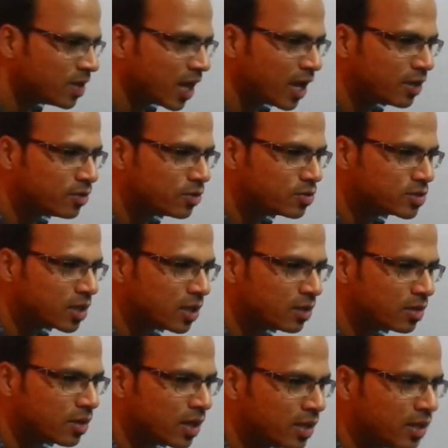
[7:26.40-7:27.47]
be
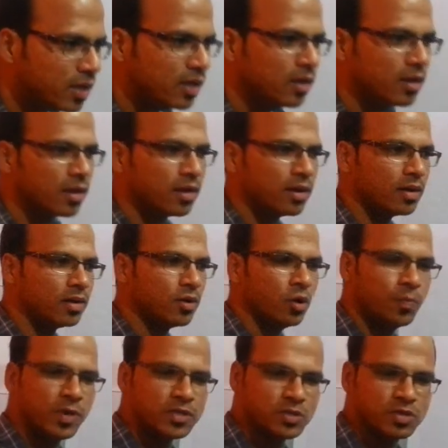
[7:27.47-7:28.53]
using any uh,
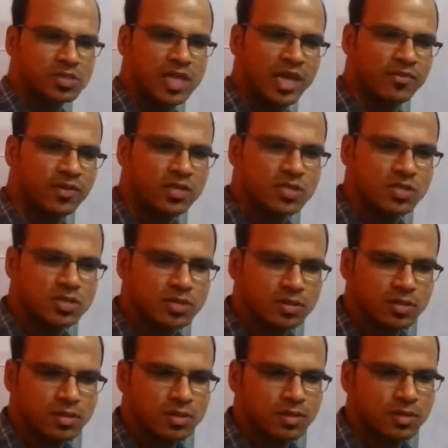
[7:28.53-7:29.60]
open source language.
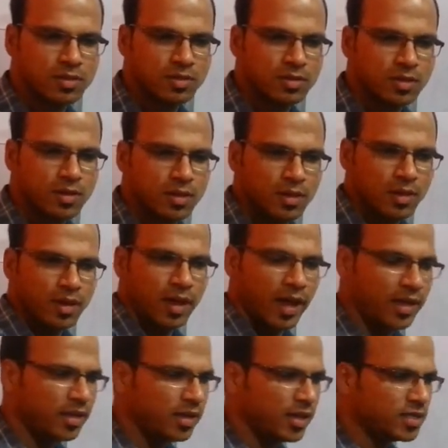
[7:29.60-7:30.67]

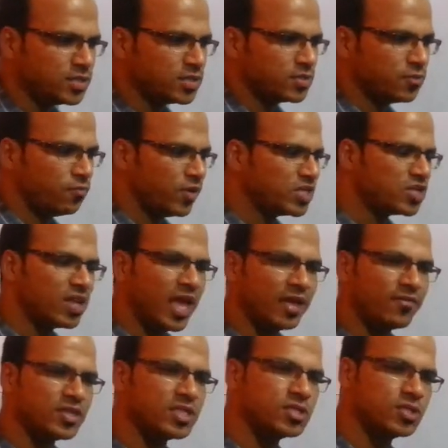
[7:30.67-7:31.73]
Any guess which
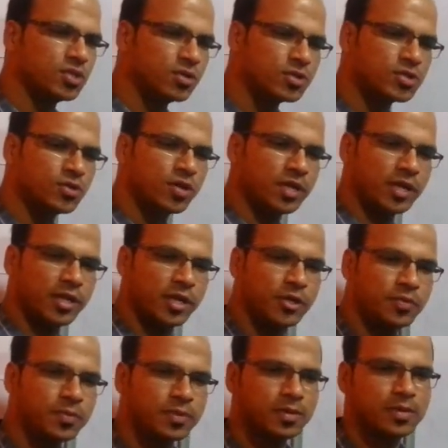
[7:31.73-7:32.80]
language is used to create Hadoop?